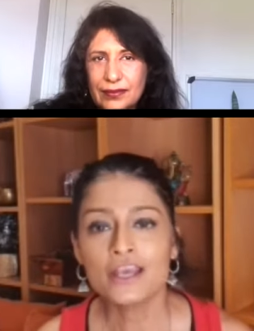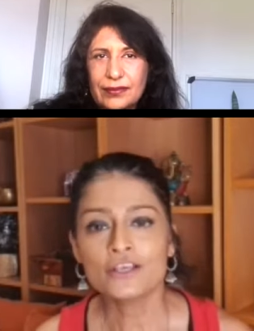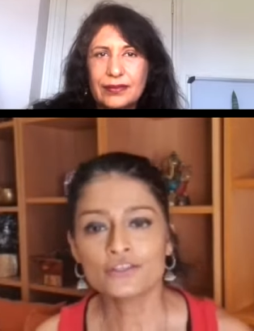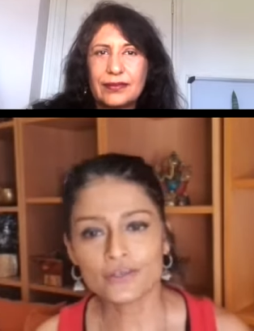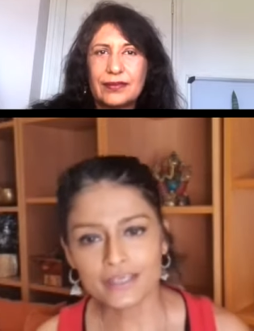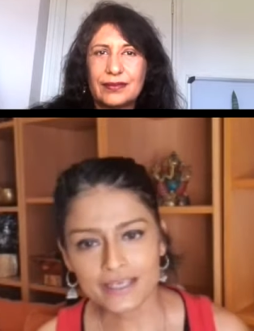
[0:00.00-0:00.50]

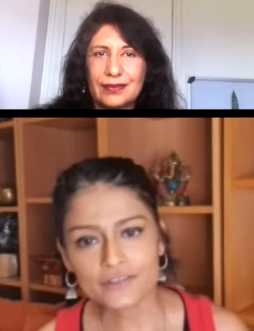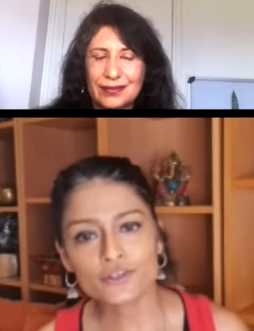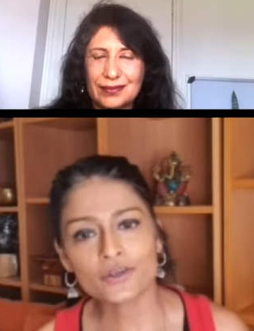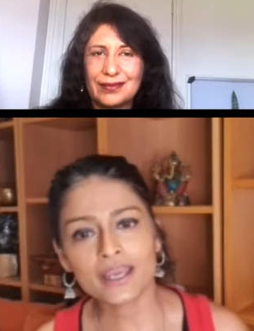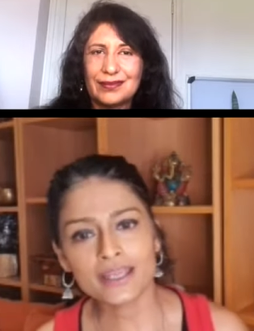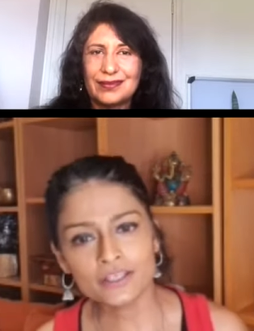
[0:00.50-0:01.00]
Speaker 1: So, yes,
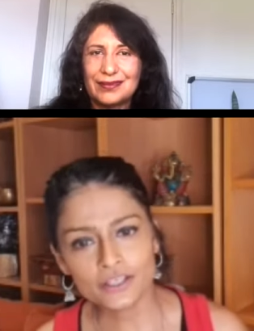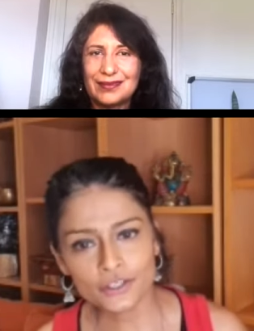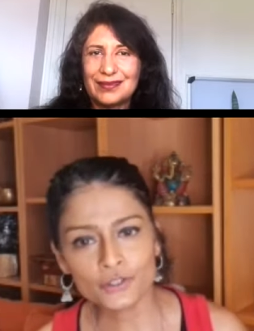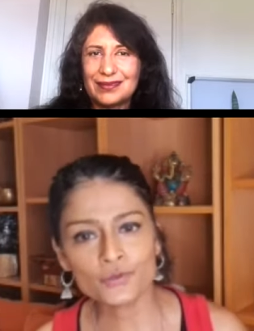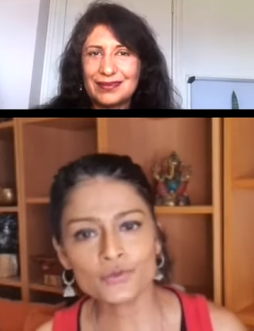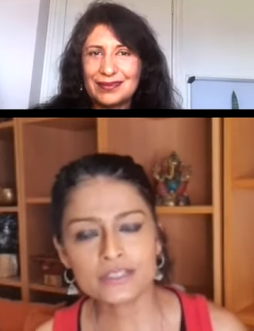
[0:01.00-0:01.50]
you can
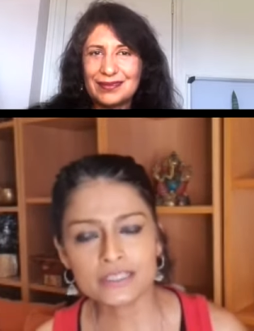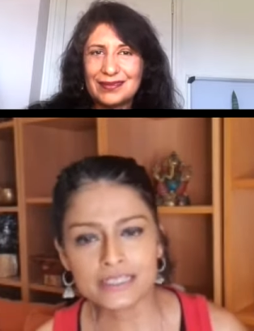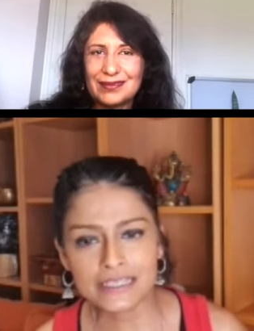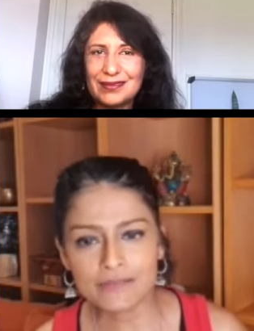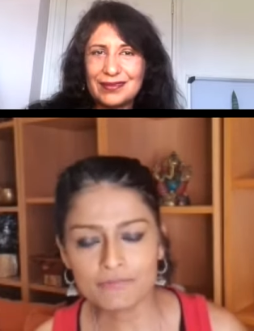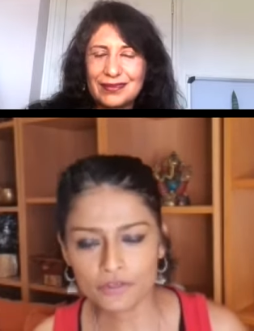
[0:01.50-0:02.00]
use
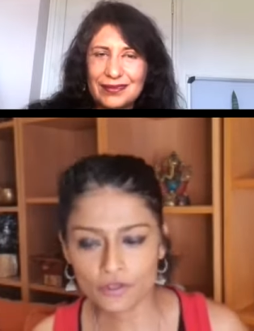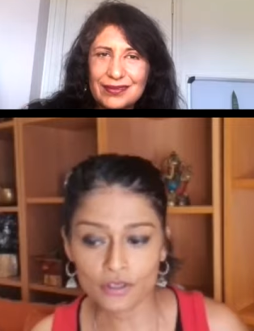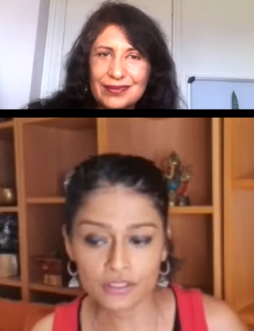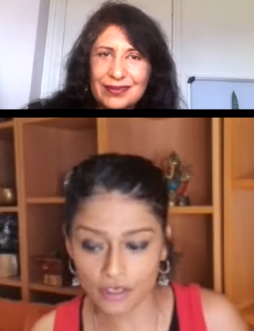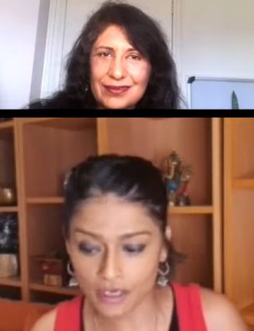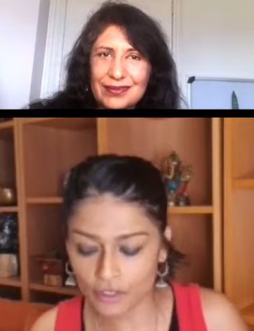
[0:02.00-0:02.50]
Neem,
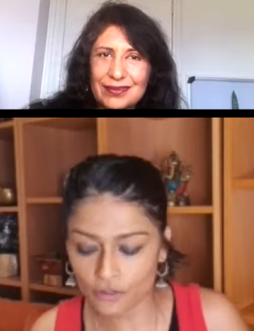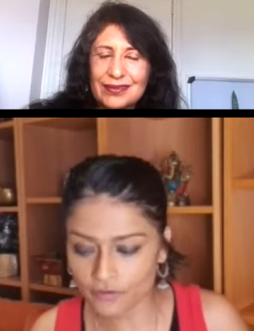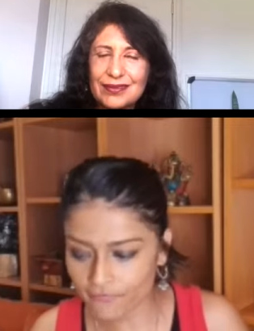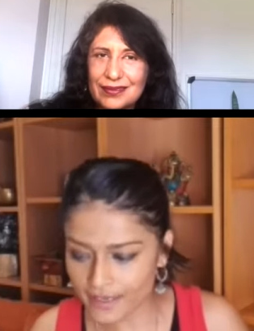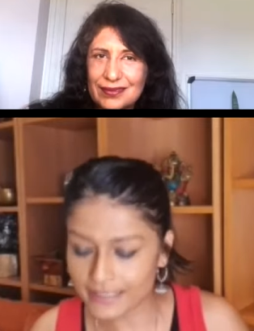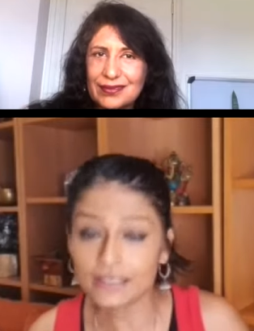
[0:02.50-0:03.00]
not on
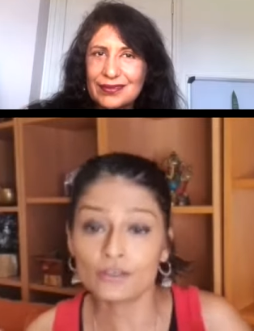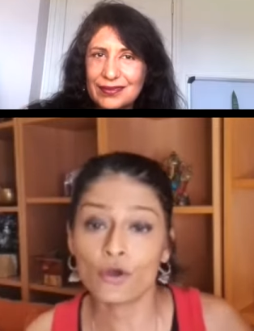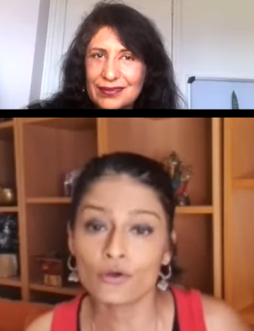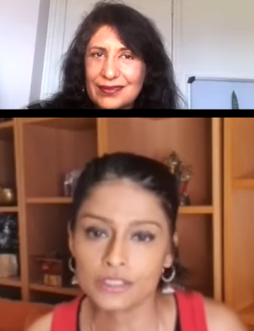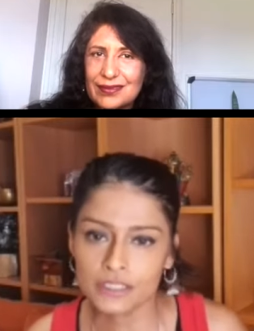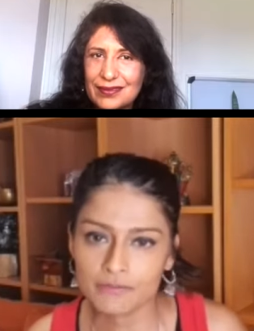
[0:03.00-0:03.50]
a very
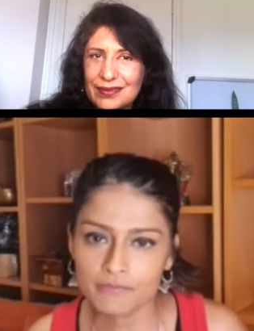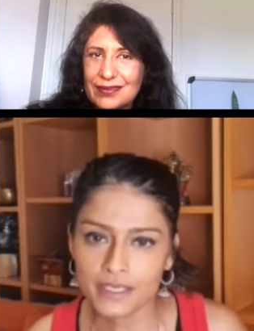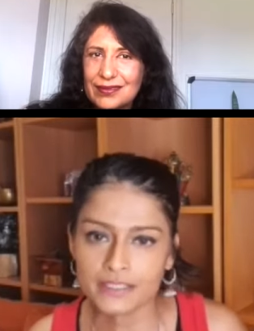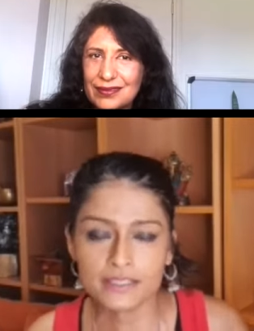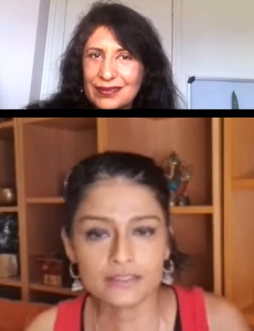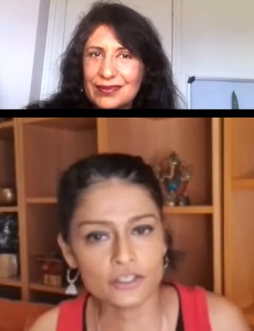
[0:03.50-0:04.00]
long-term
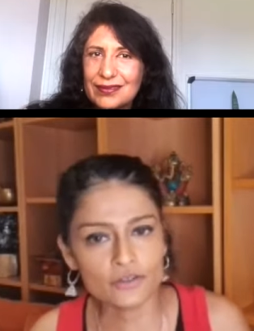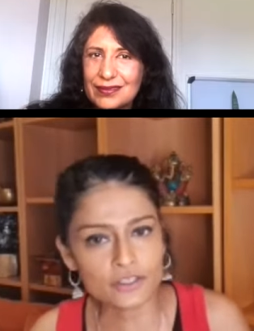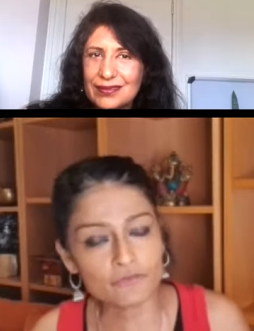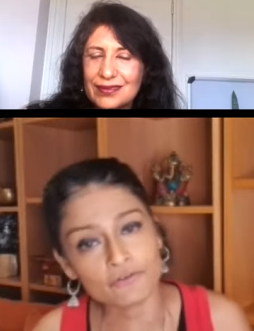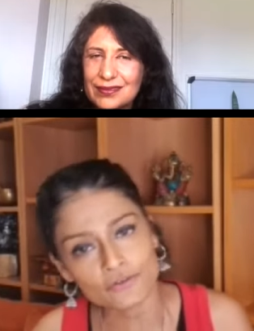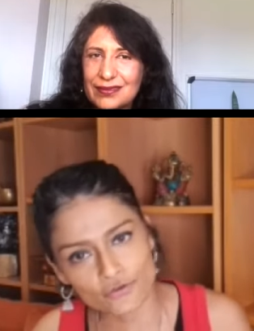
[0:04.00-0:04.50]
basis. Use
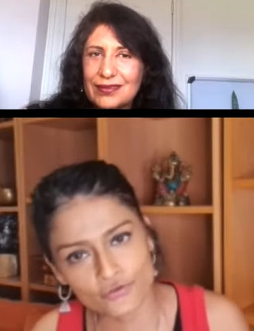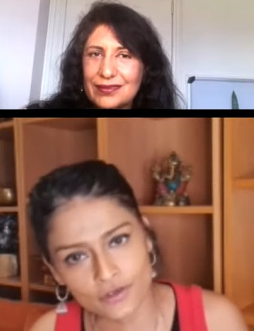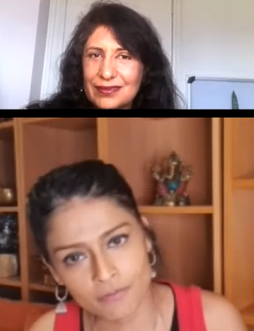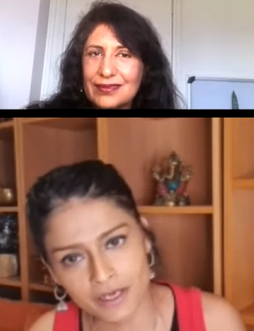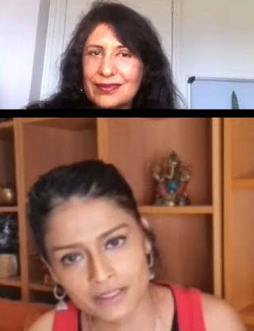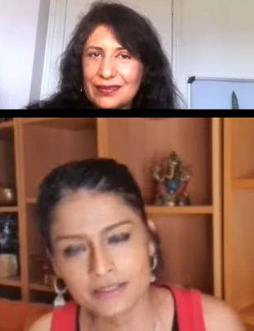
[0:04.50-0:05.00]
it for
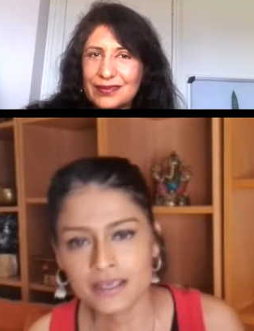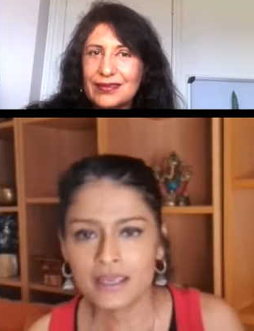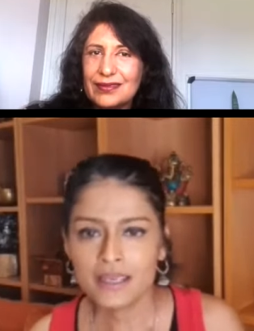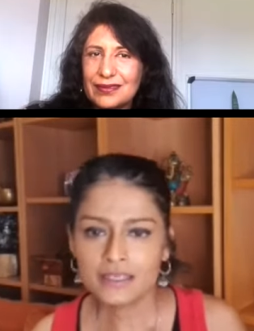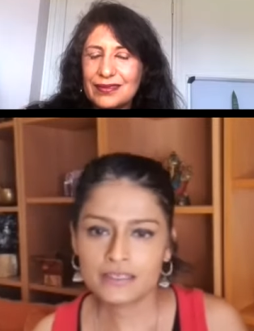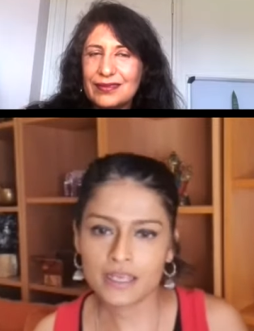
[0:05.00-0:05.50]
2-3 months.
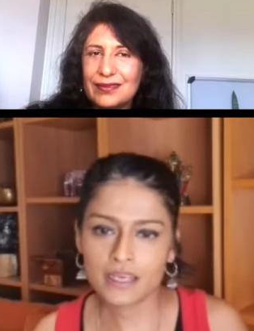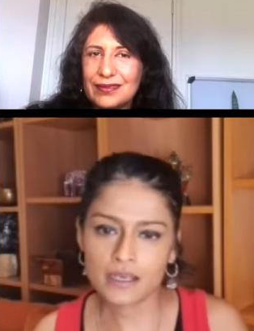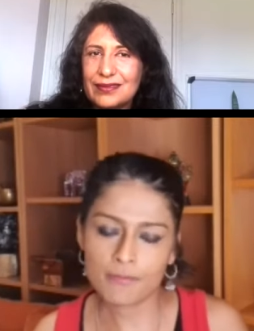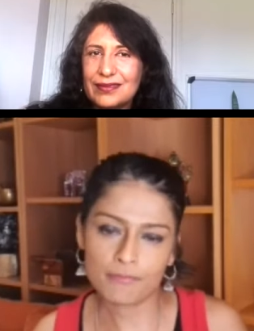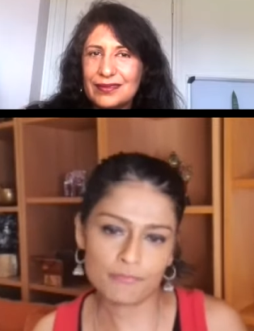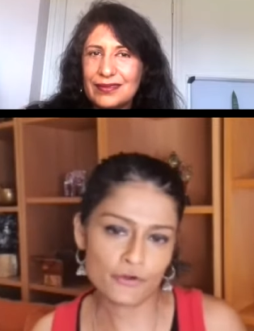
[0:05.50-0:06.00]
Take
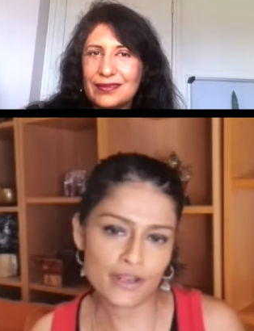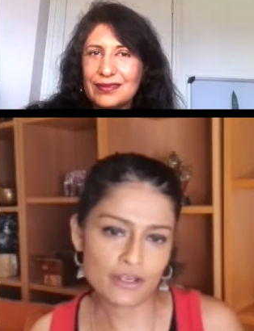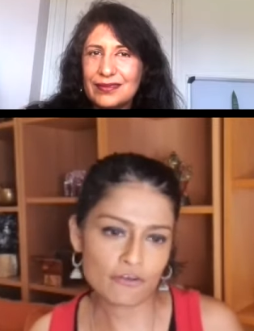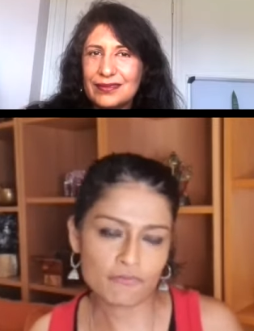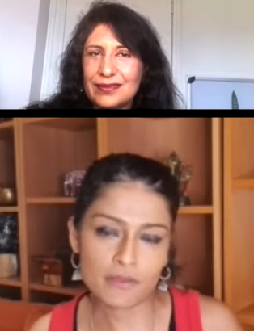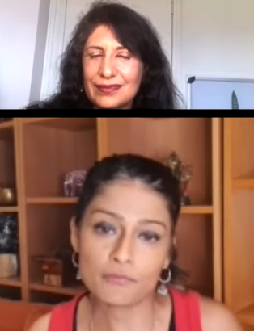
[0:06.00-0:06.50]
a break
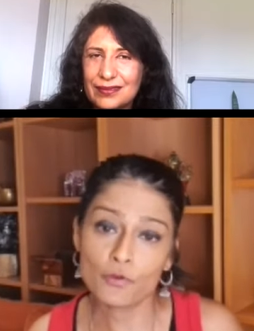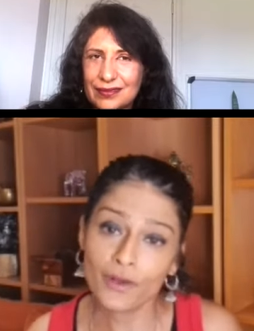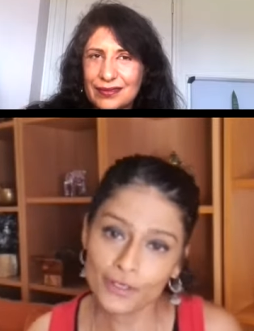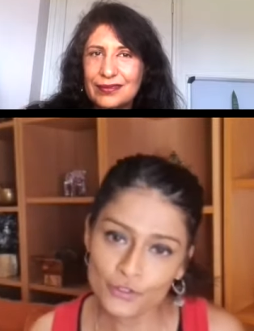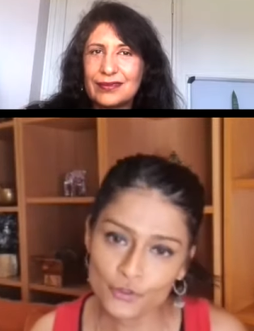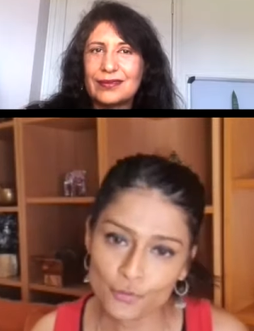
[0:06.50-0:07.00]
of maybe
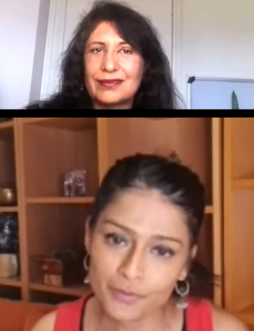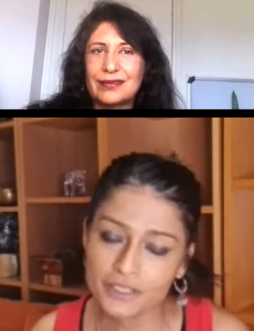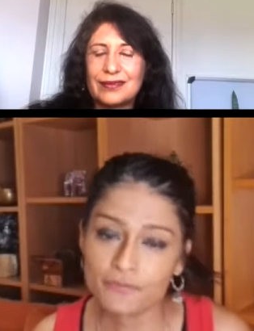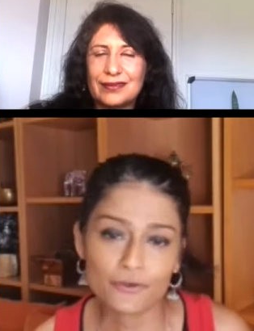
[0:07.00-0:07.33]
1 or 2 months